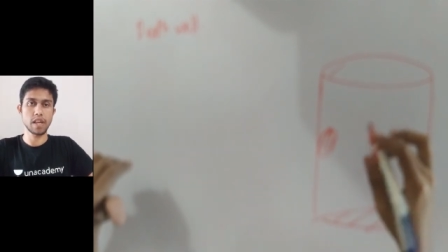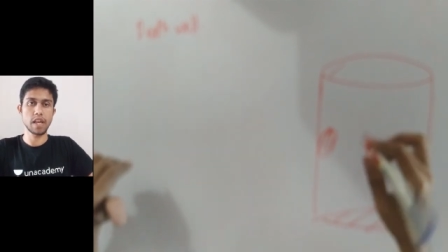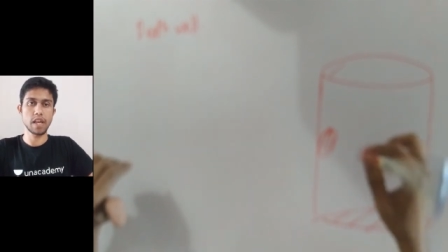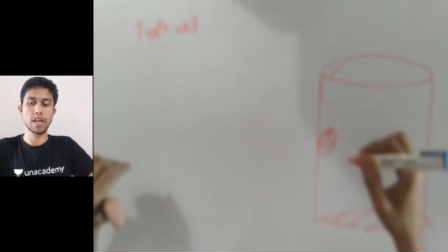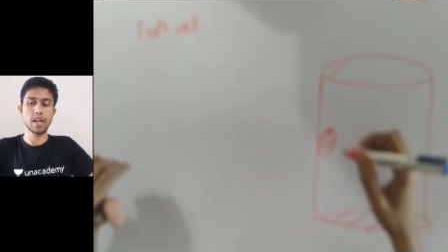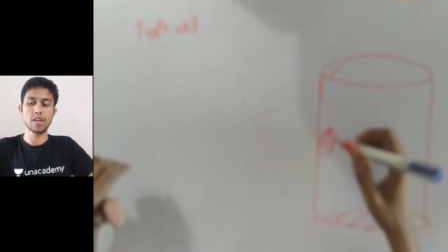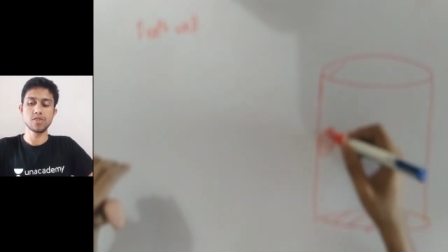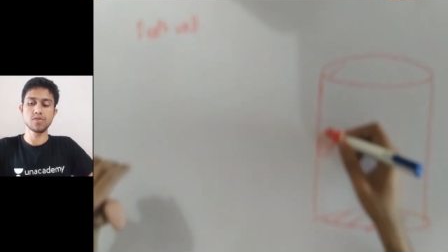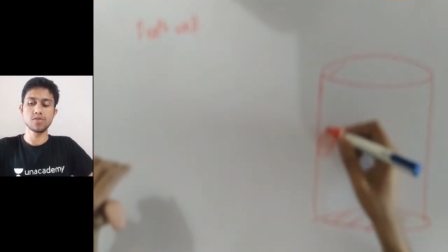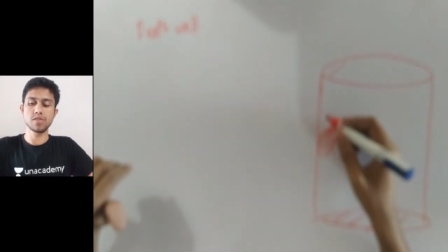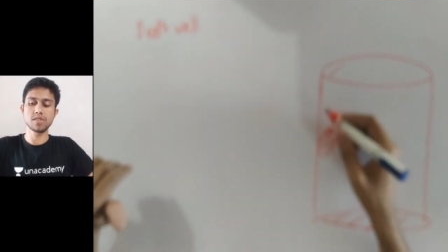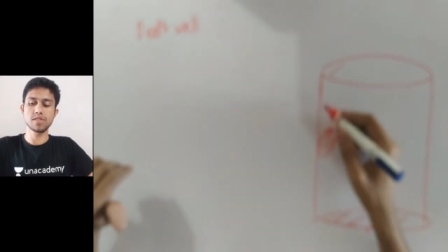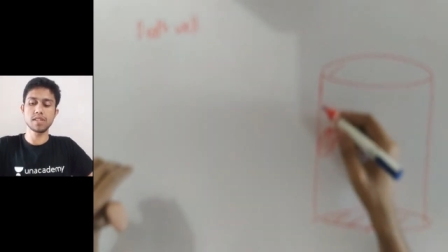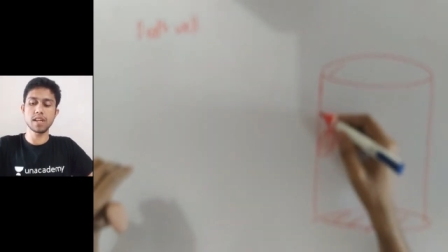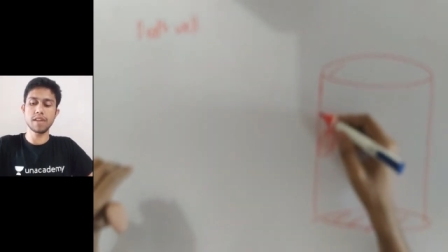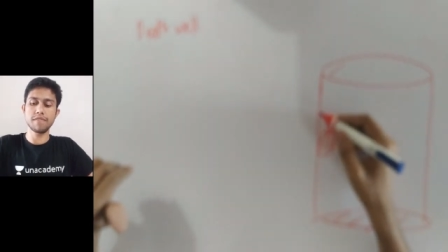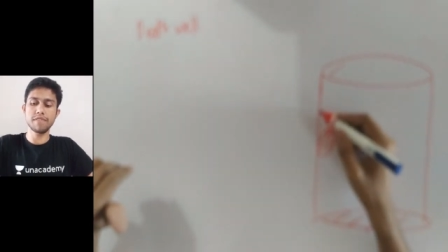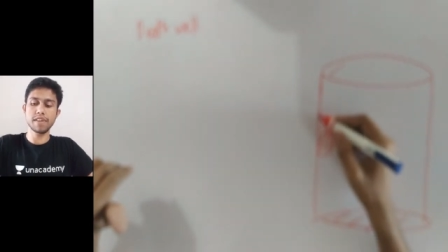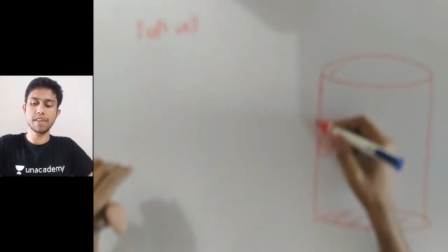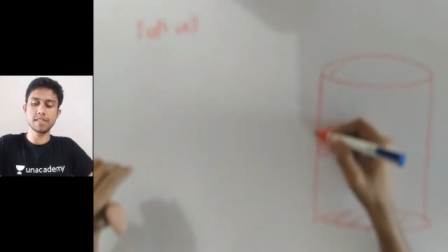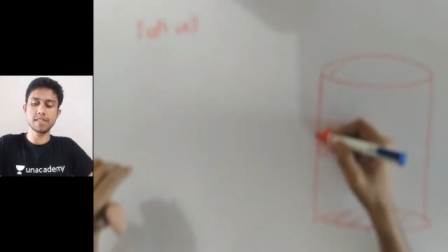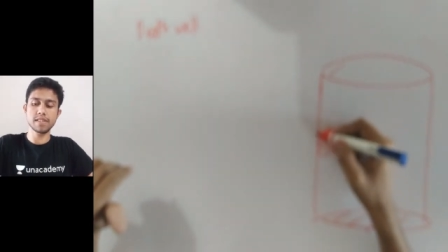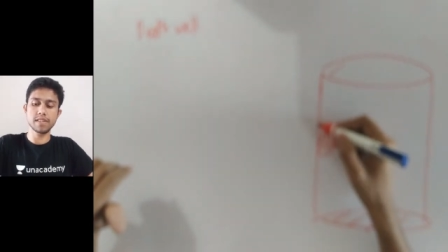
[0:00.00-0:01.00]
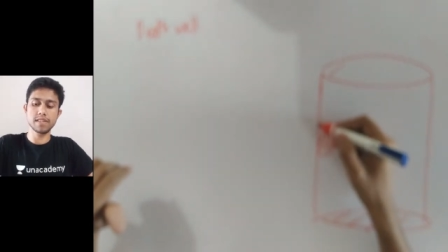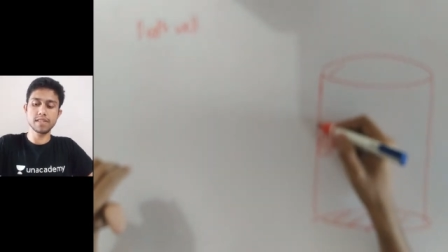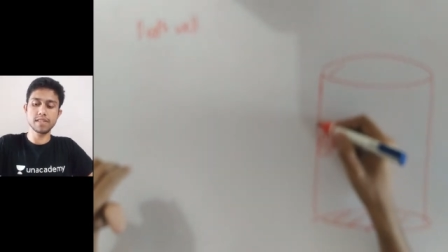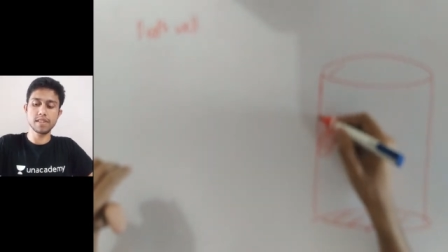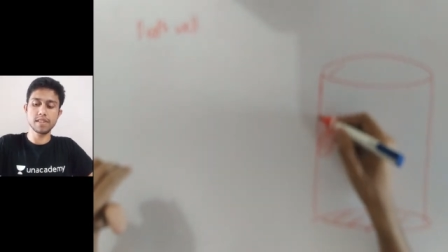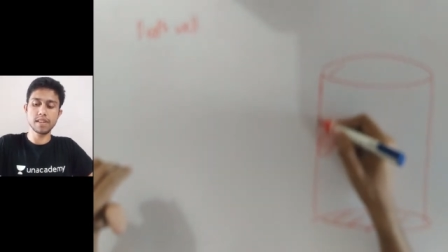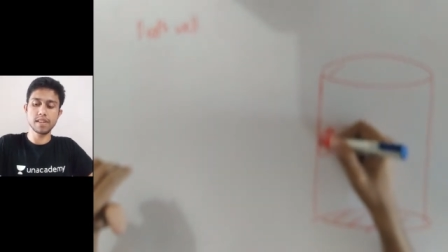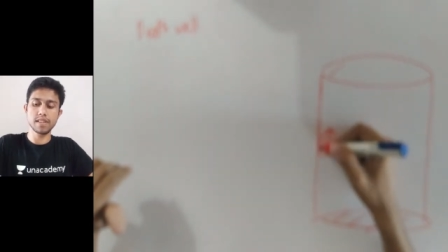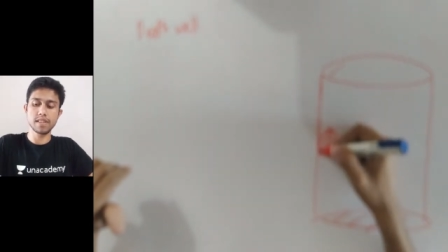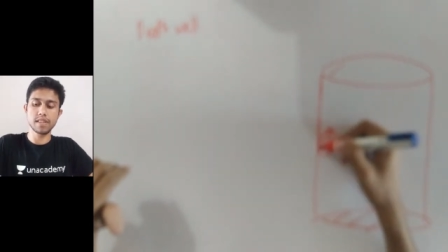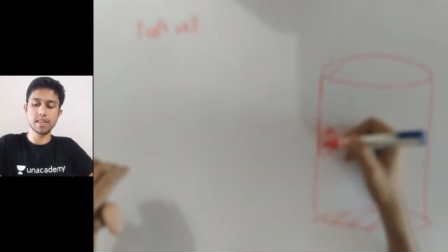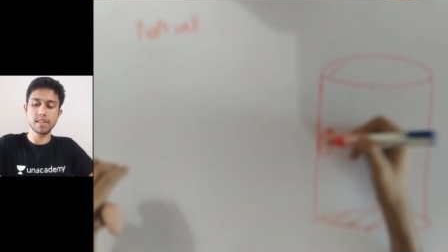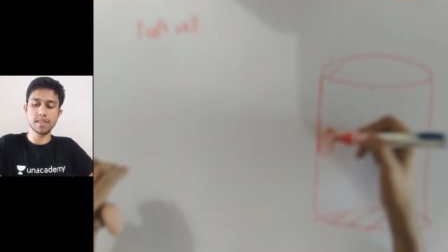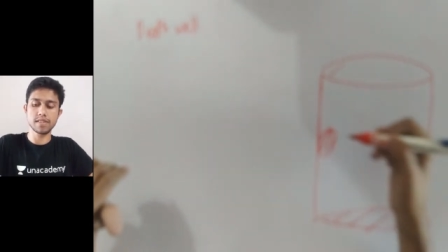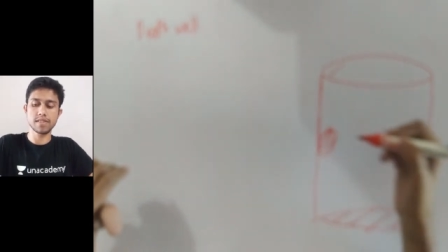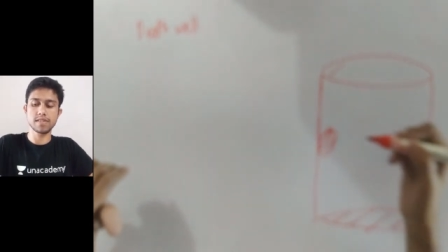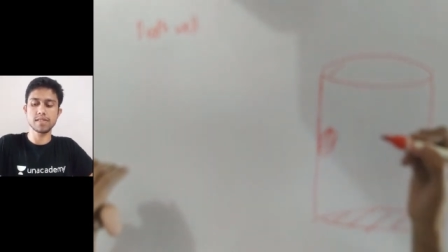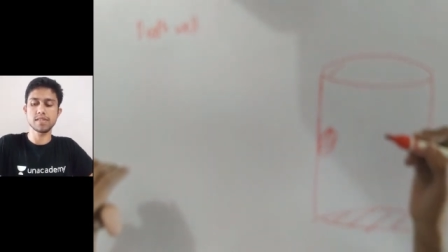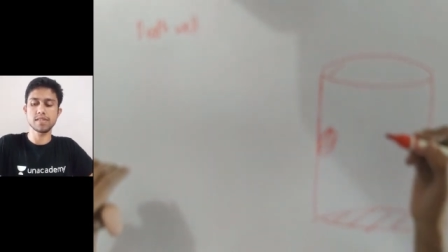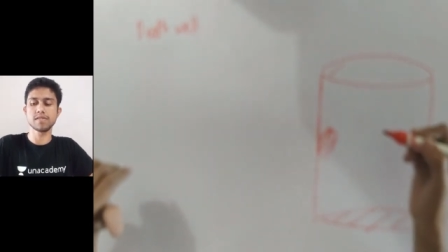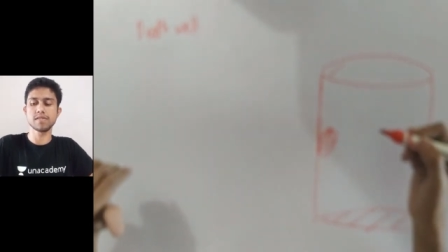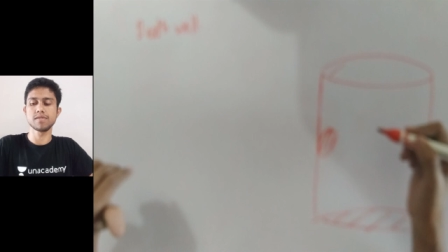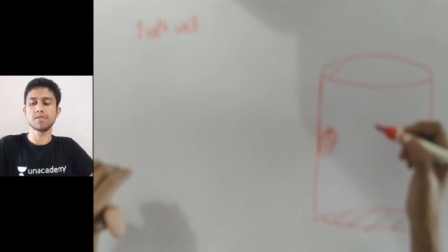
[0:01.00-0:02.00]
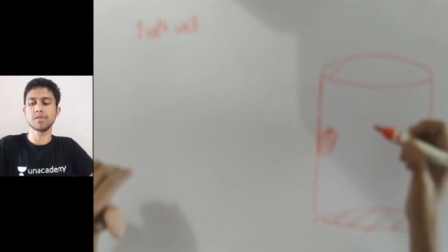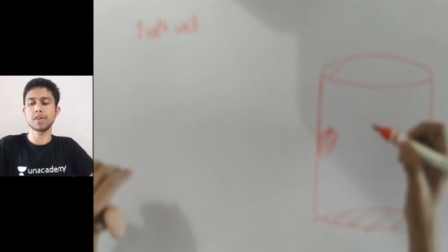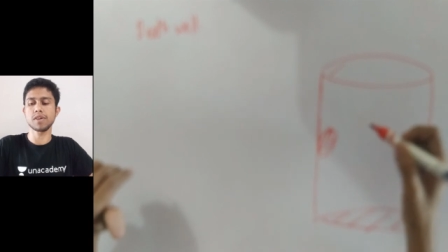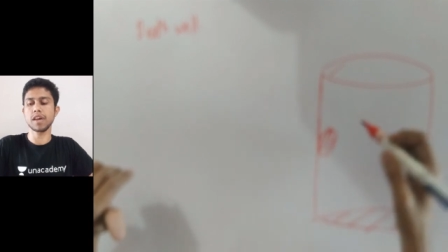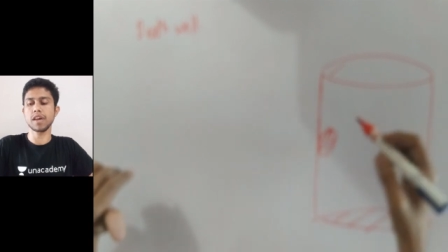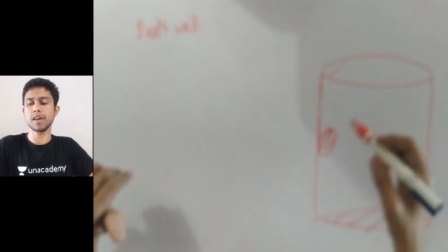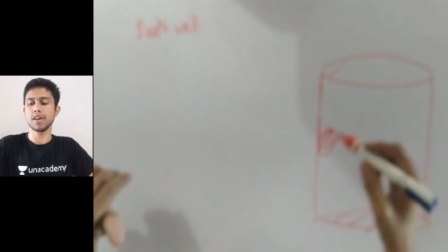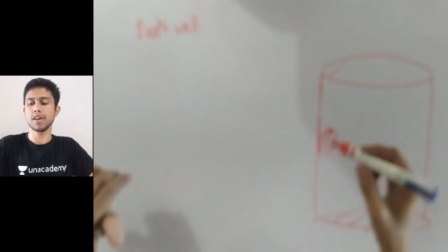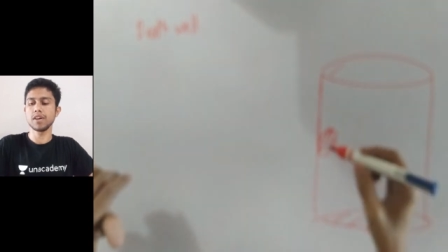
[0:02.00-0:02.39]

So surface is this. Okay,